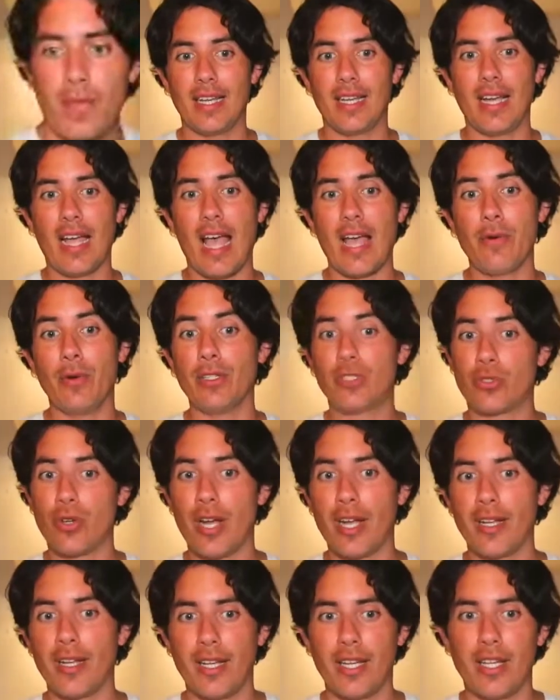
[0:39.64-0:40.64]
uh, I will
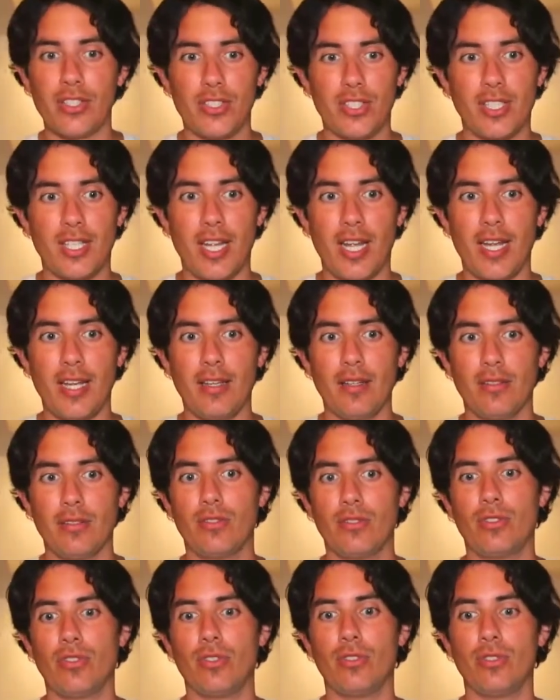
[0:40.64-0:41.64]
try each
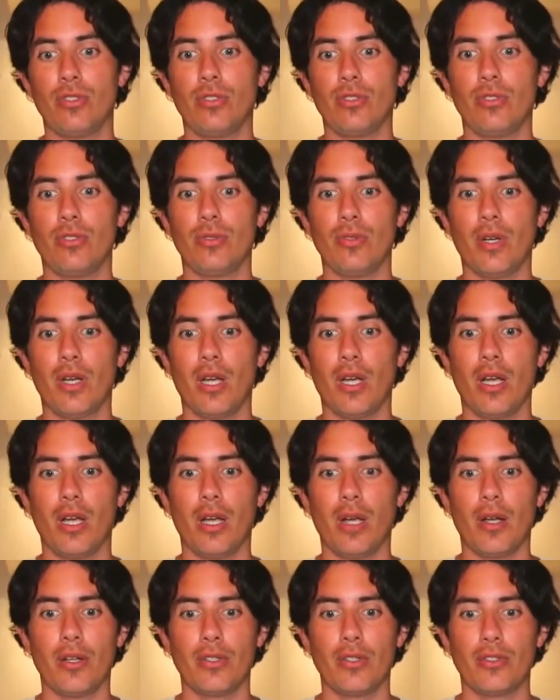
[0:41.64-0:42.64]
day to
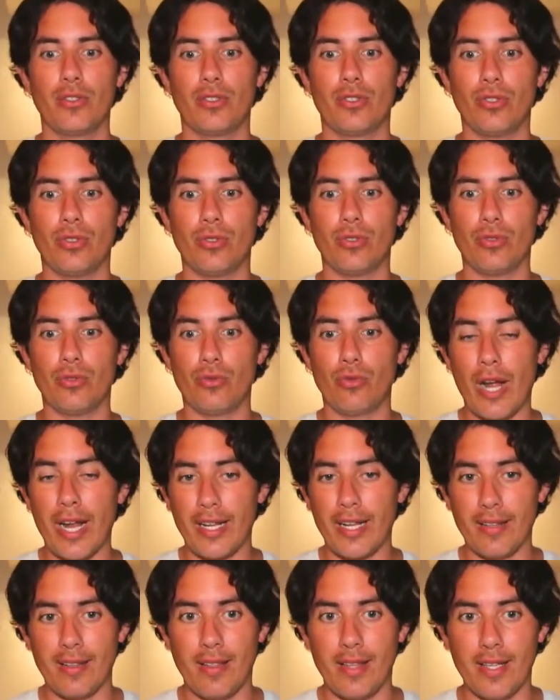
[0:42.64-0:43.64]
uh, to
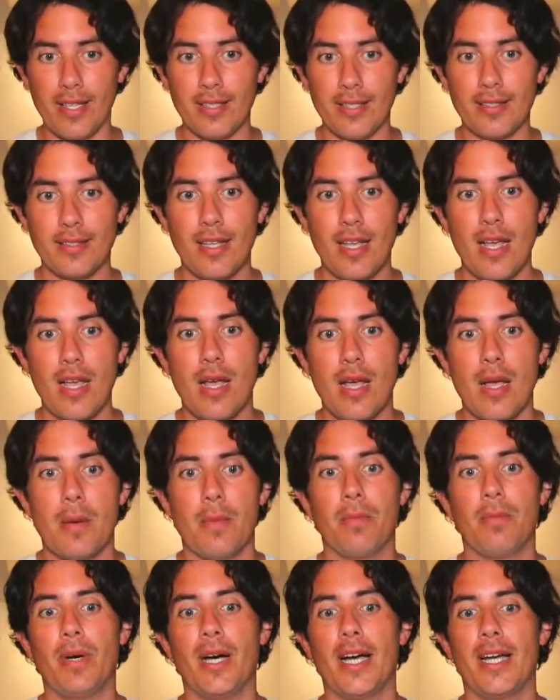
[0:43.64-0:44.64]
write this,
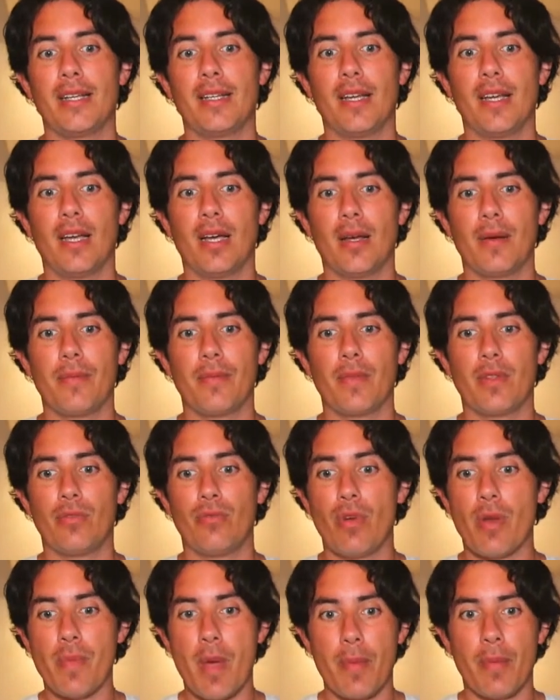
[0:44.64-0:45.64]
but um,
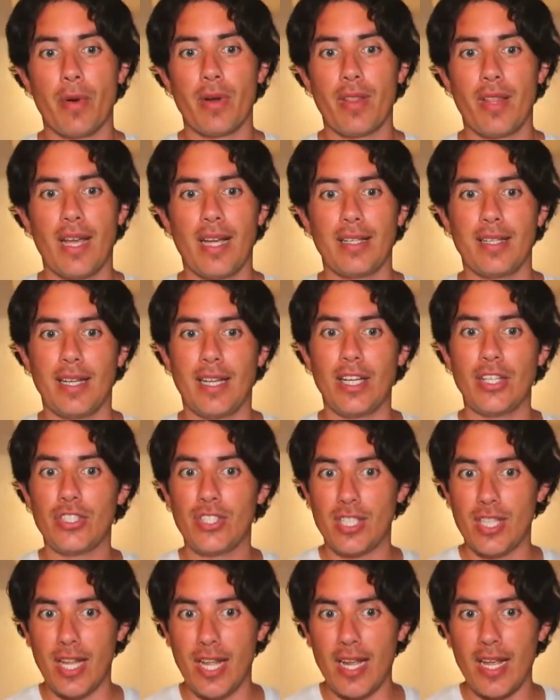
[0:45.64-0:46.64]
remember that
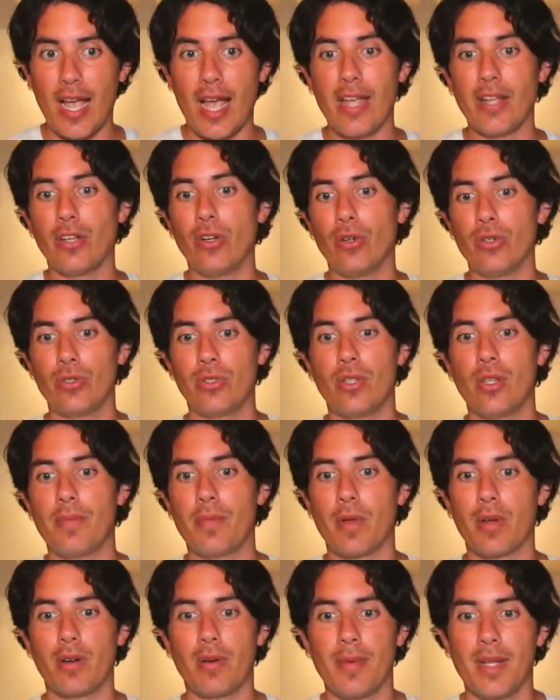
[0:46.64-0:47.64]
each day I go to
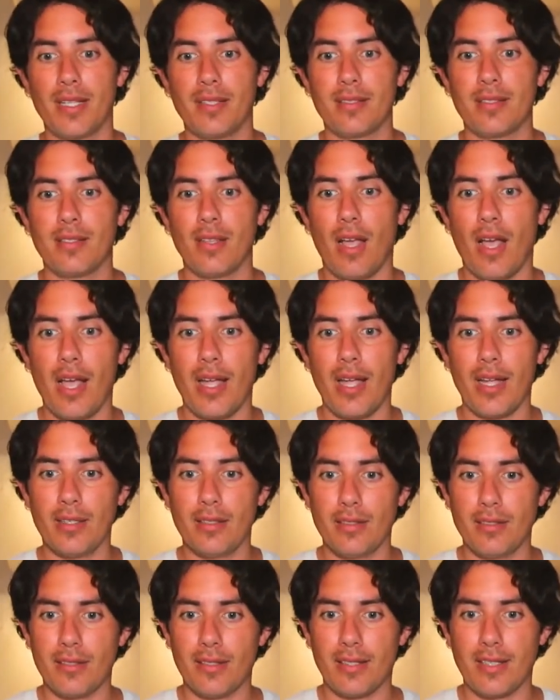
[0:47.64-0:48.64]
the pyramids.
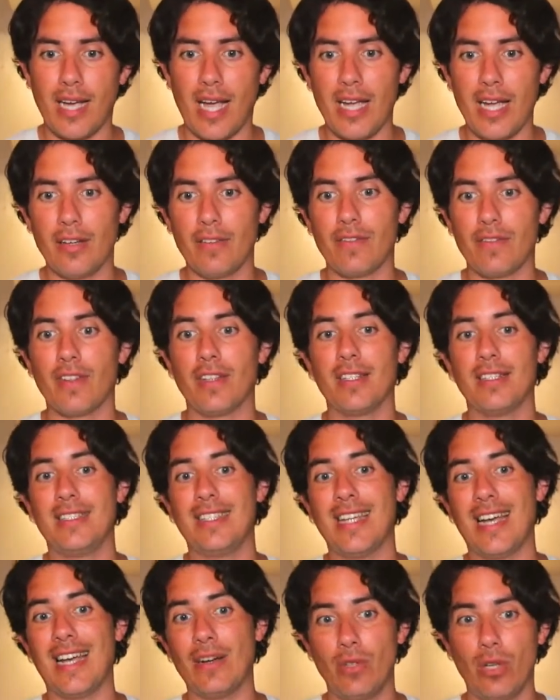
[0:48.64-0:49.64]
I kind of
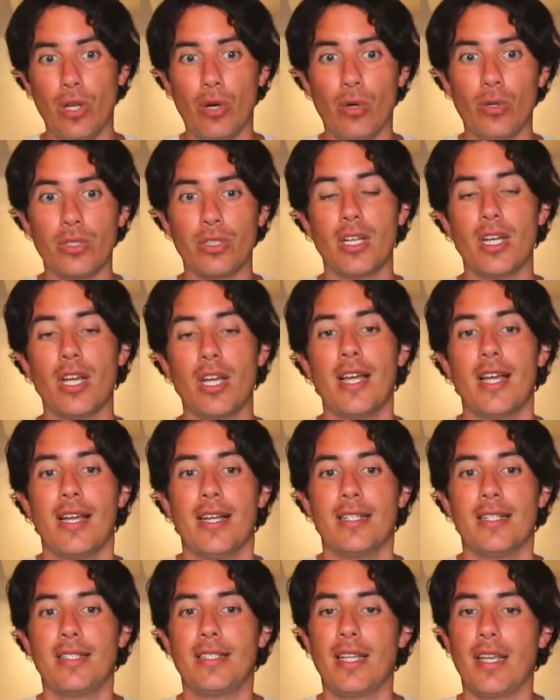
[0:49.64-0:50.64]
download
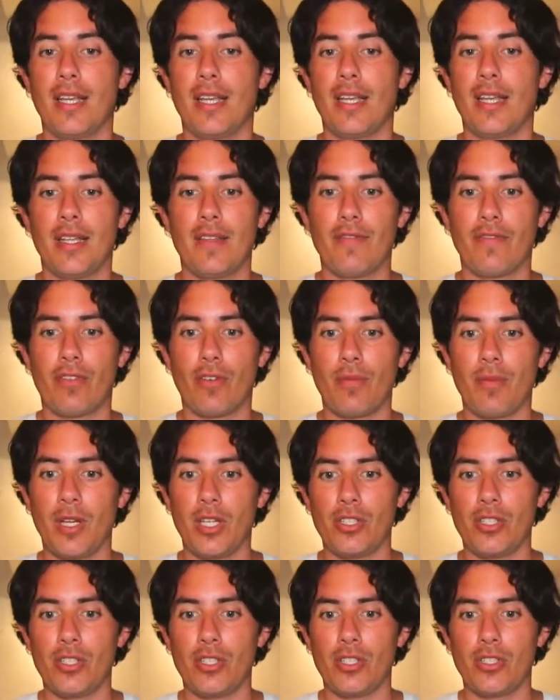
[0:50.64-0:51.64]
the
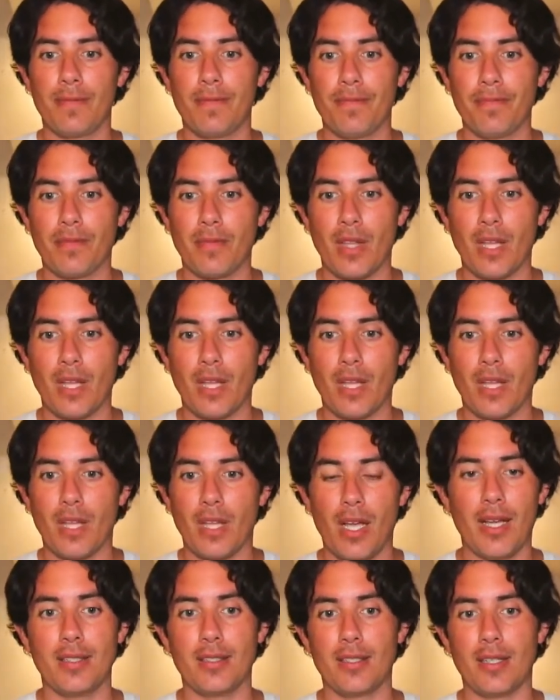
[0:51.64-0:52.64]
information
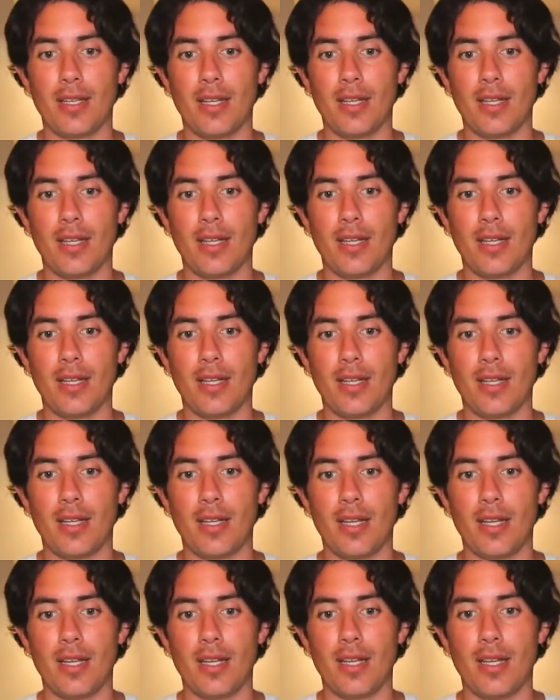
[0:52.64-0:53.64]
and uh, uh,
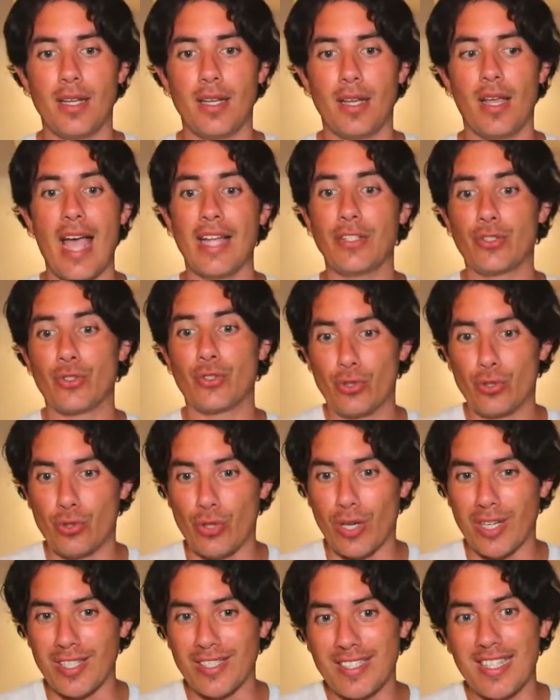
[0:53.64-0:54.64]
I
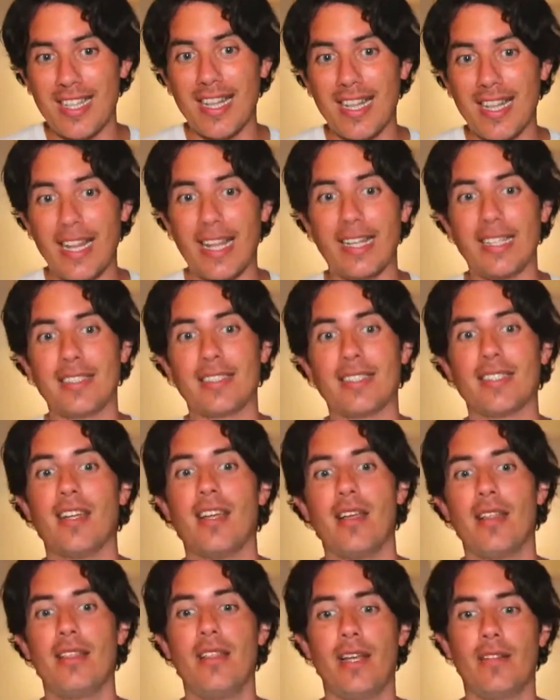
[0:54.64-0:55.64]
translate
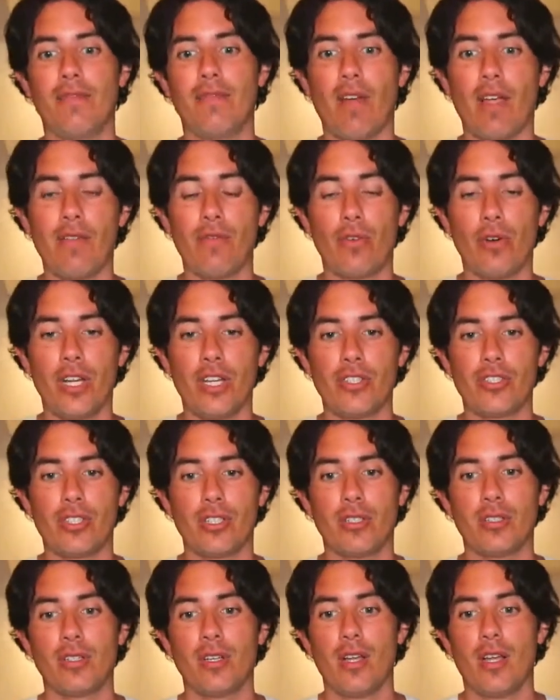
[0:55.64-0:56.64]
that
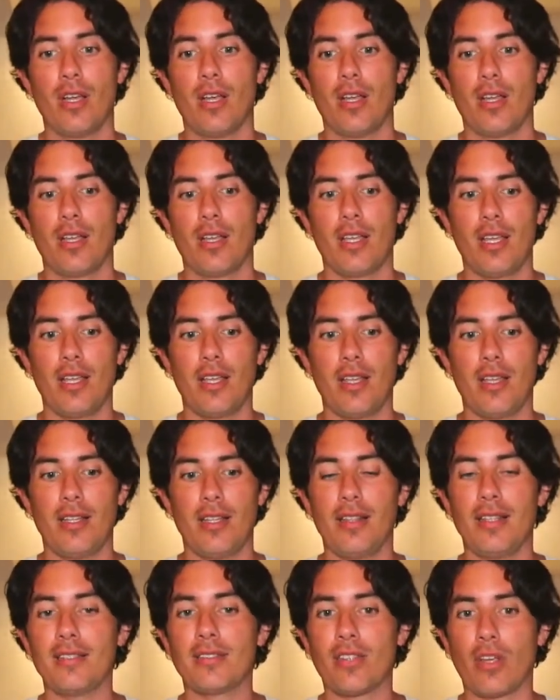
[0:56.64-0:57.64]
vibration in this
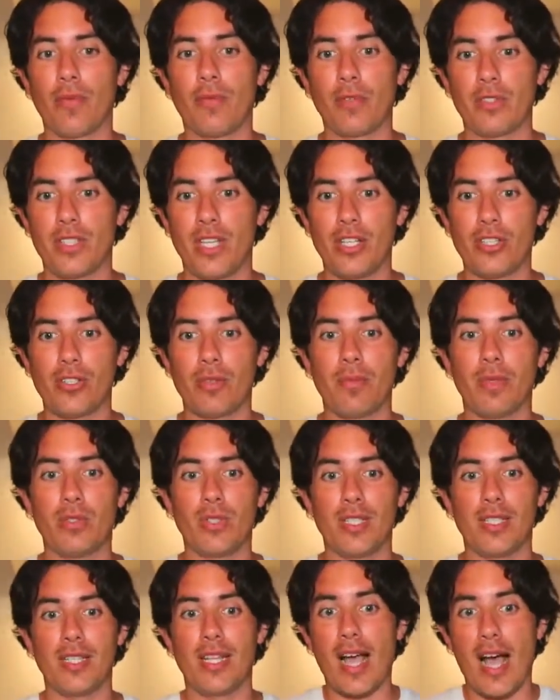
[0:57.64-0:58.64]
conversation between
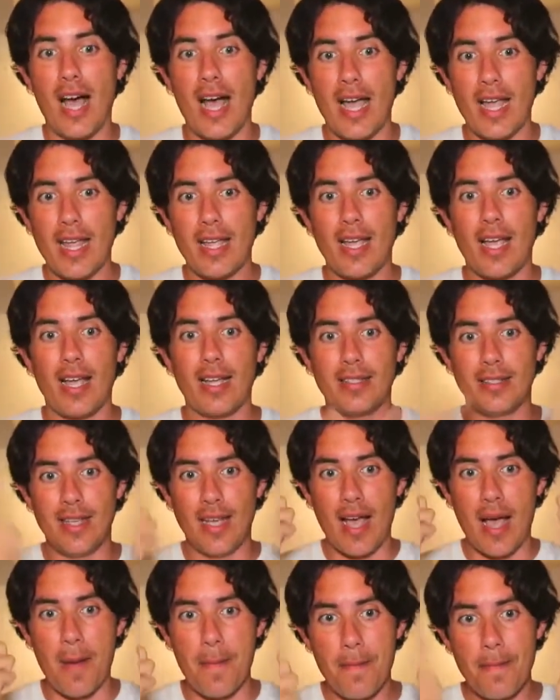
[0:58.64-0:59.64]
the I and the
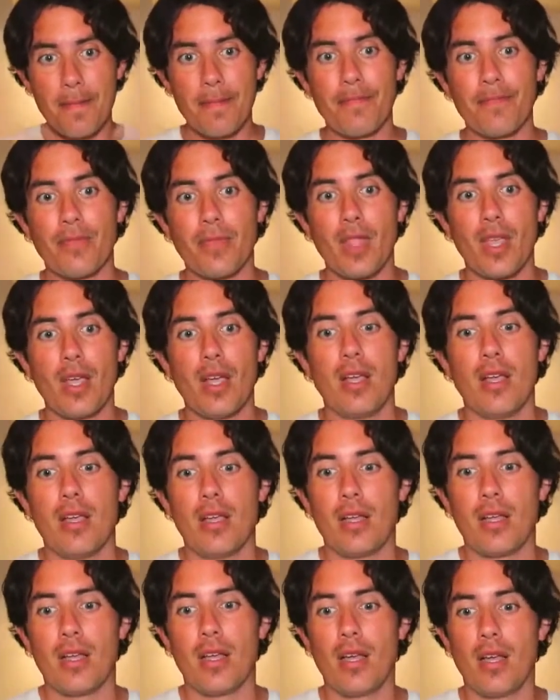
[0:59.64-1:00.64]
am.
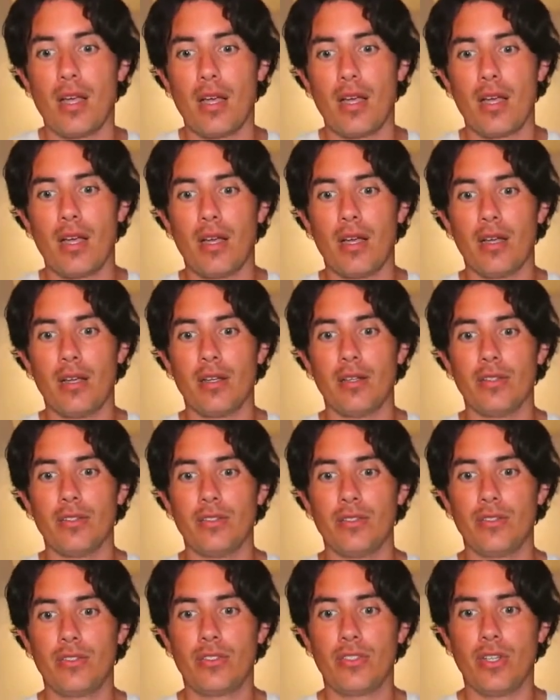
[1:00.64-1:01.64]
Uh,
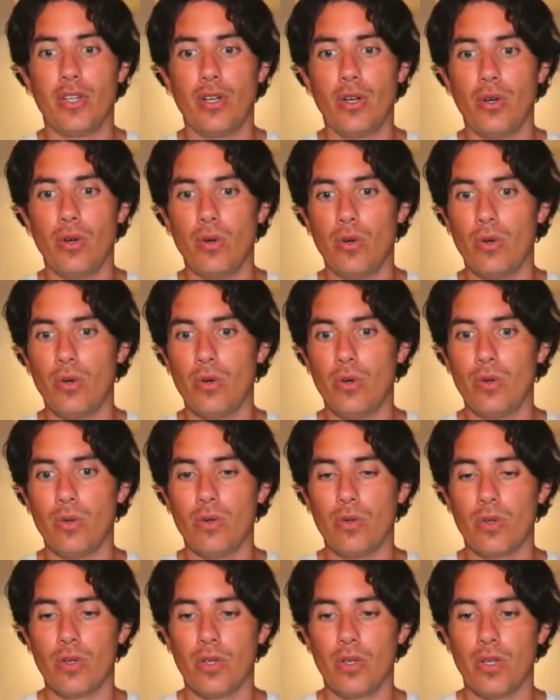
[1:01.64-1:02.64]
so
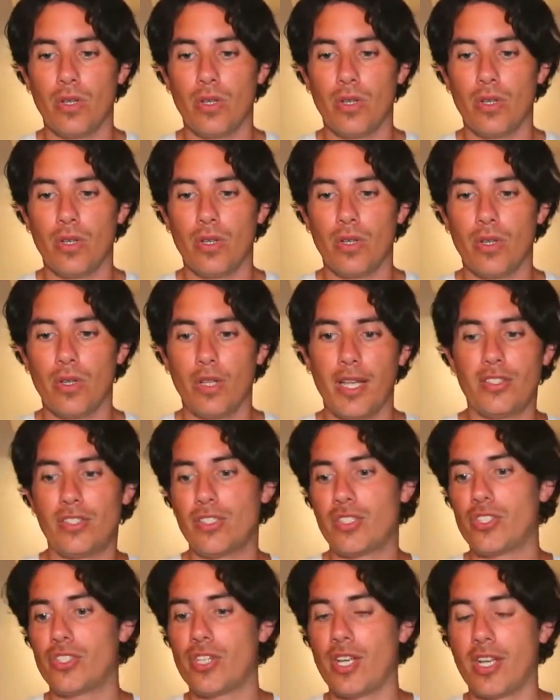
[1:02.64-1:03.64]
it's
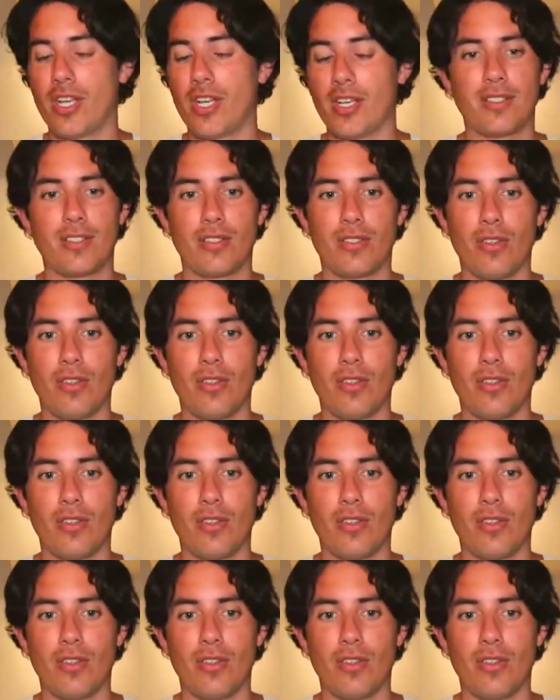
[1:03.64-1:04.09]
just